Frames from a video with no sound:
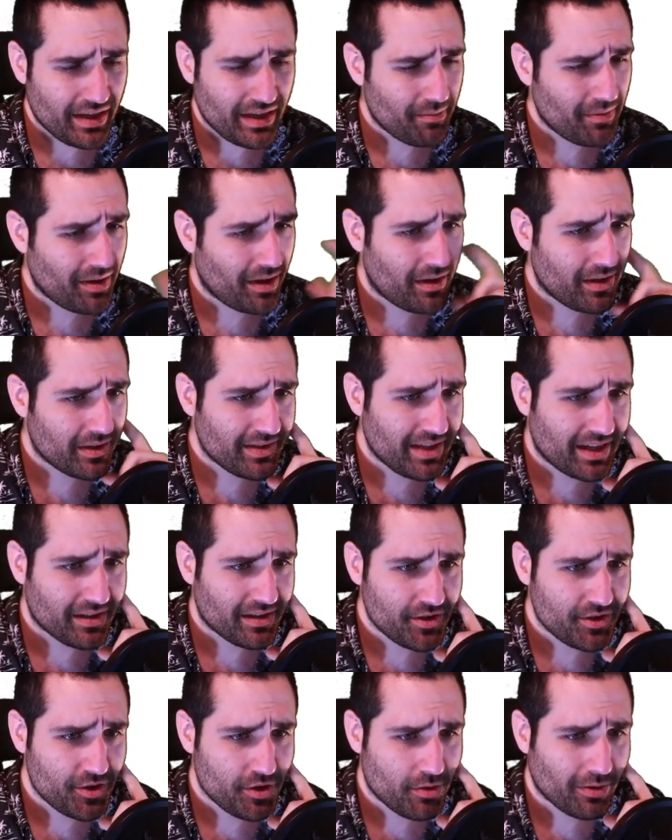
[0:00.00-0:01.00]
I'm not
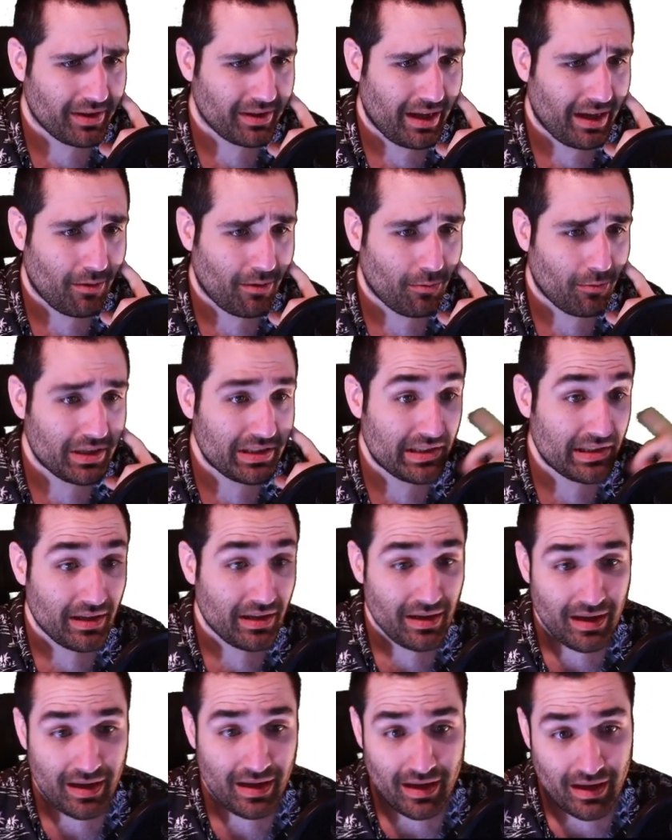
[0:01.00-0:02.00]
exactly sure what that was.
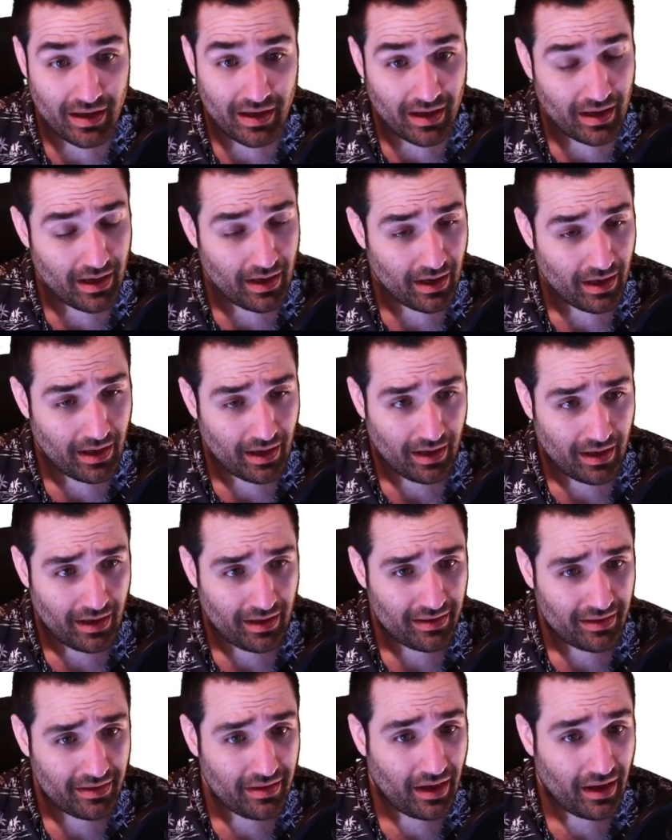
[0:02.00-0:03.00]

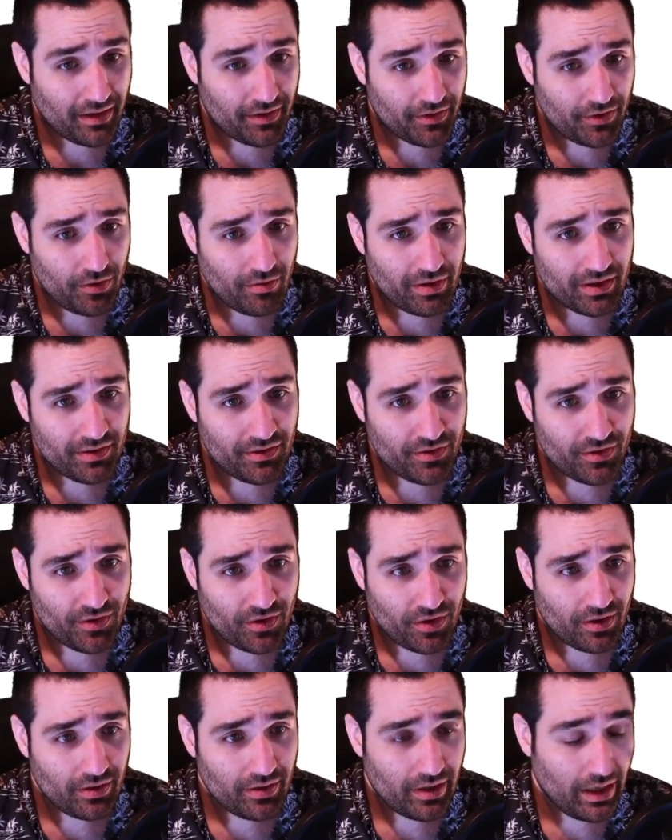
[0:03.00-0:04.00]
Not too
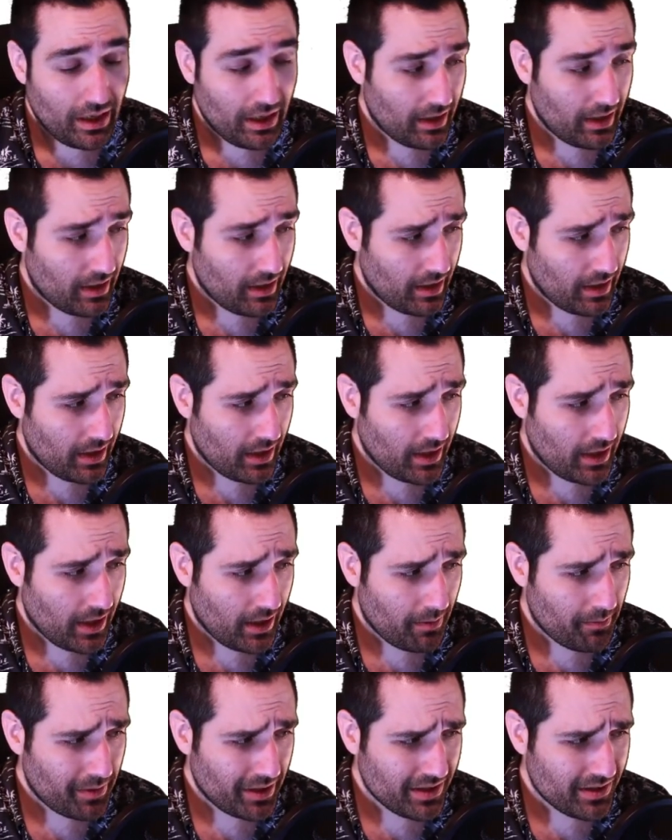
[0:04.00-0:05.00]
concerned
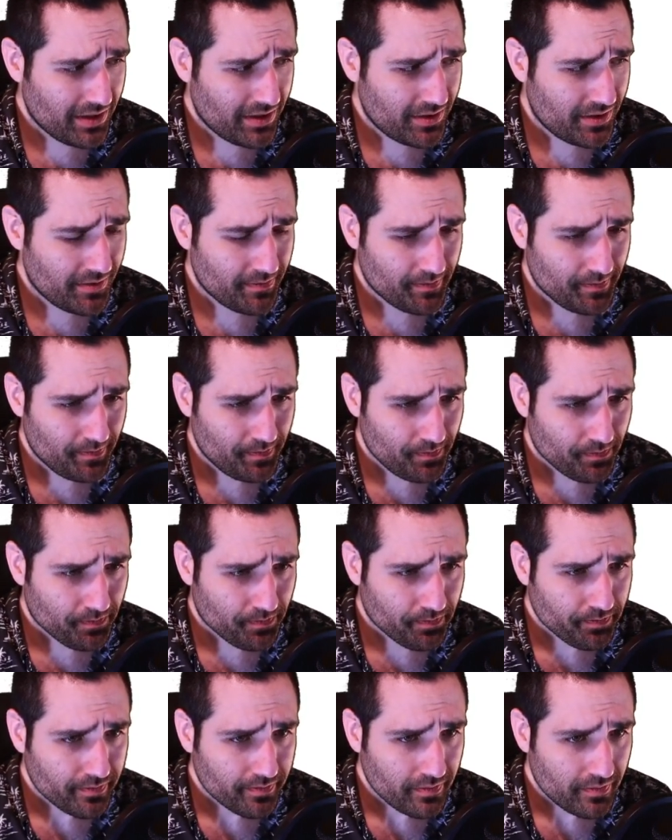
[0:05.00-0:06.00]
because
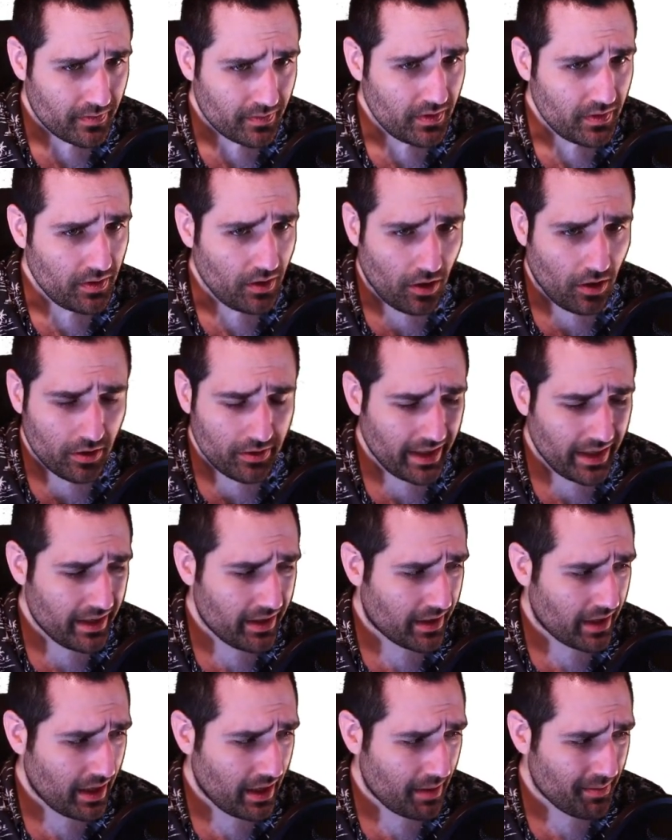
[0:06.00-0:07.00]
our data
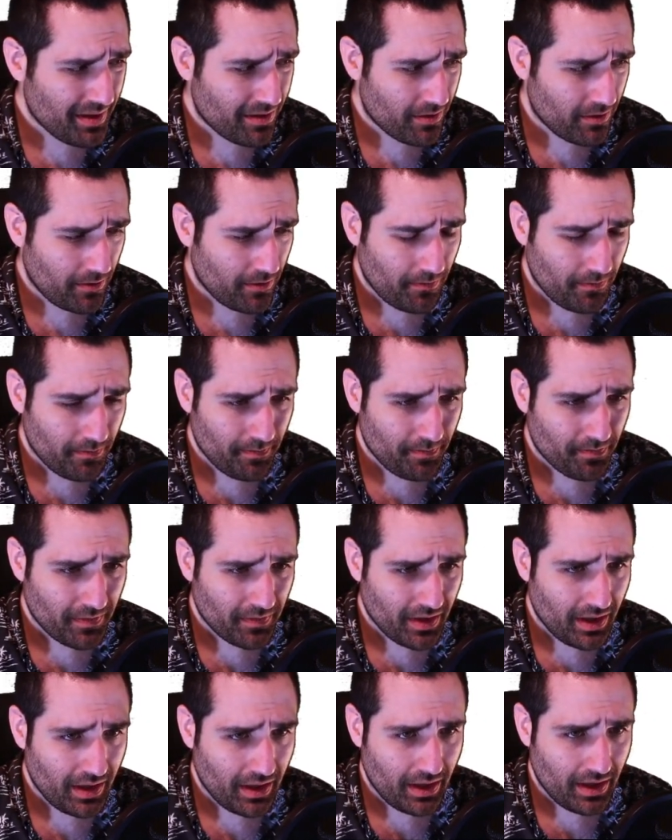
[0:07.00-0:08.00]
came in through
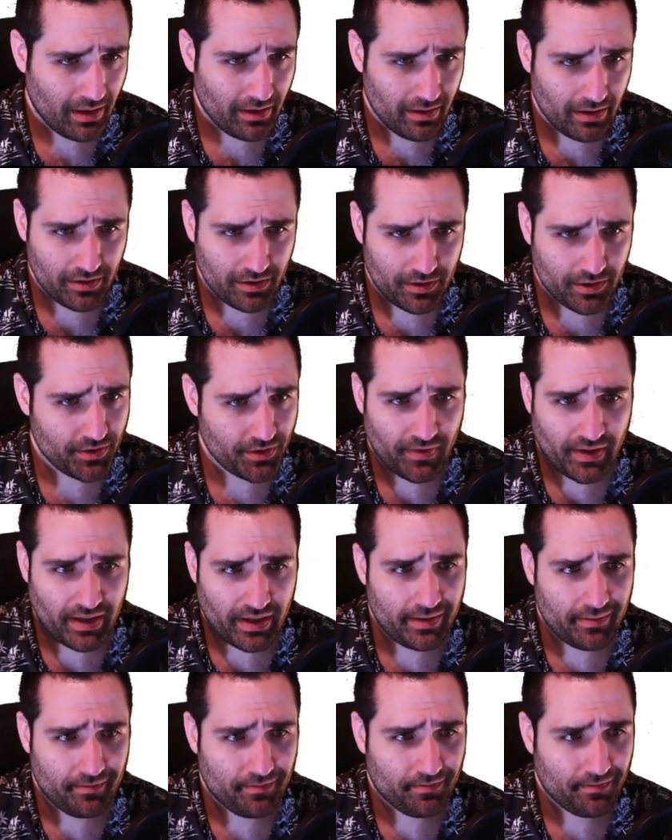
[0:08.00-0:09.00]
just fine,
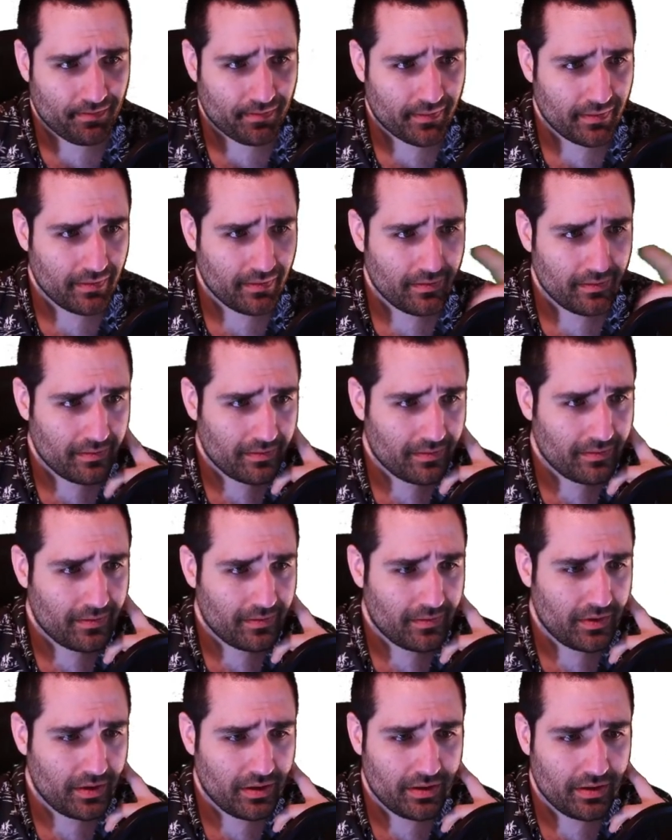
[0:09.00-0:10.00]

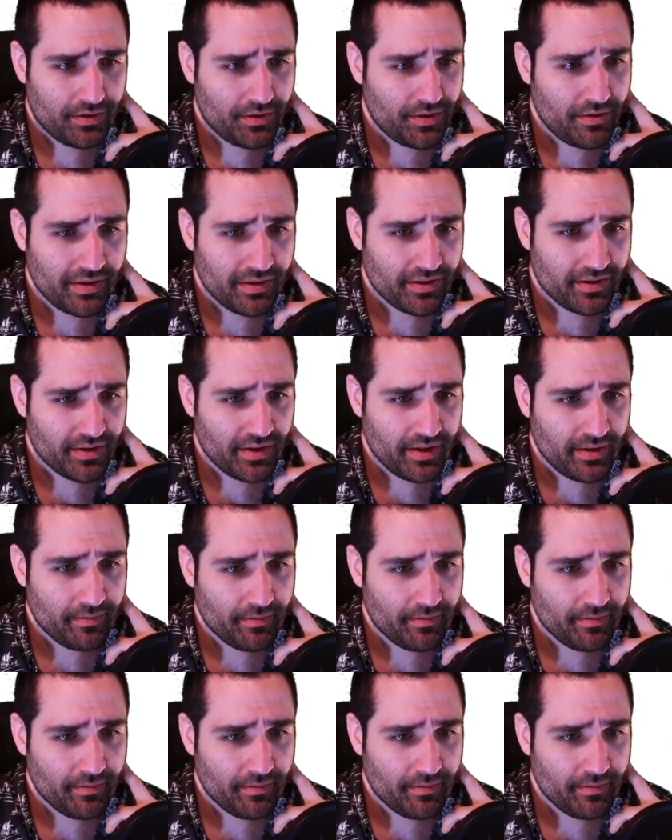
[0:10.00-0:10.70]
as you can see.